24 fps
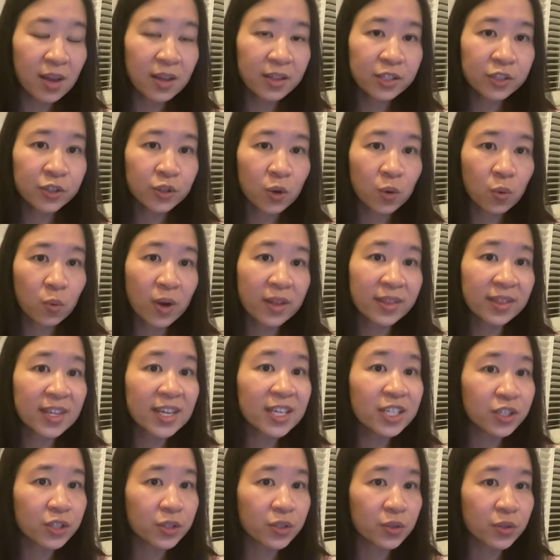So what they
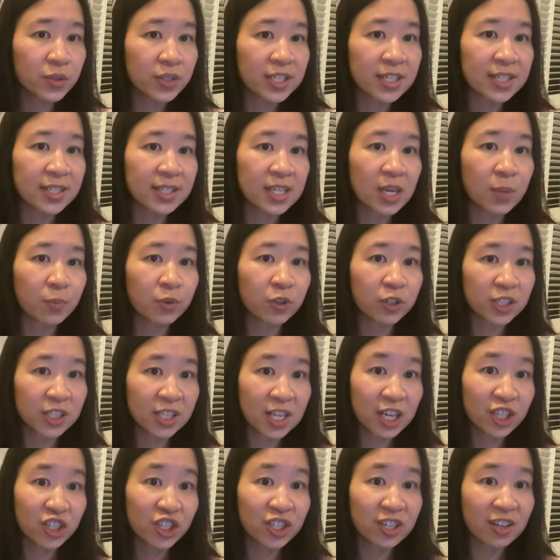do is they
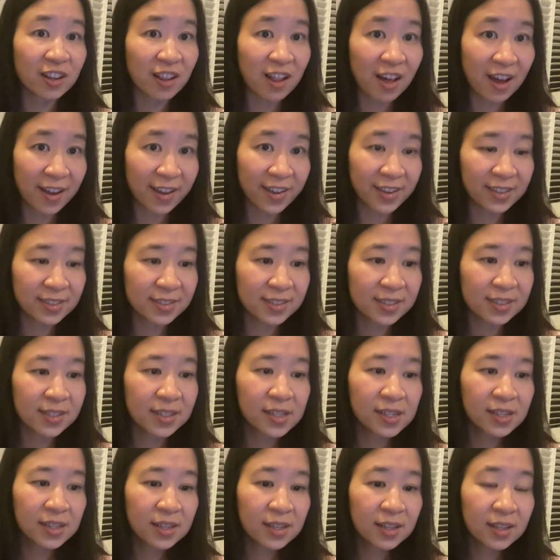productionalize
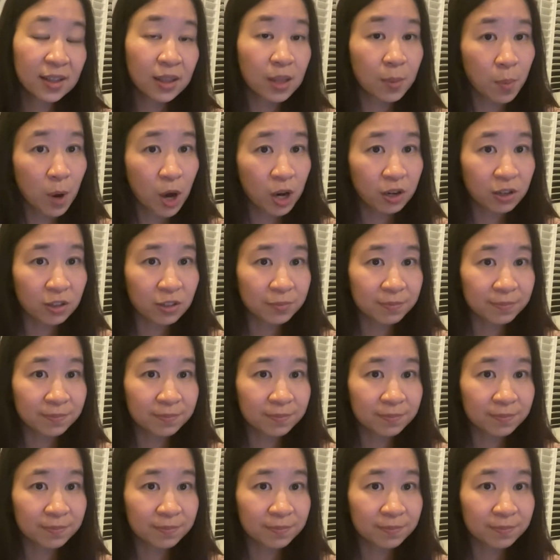the model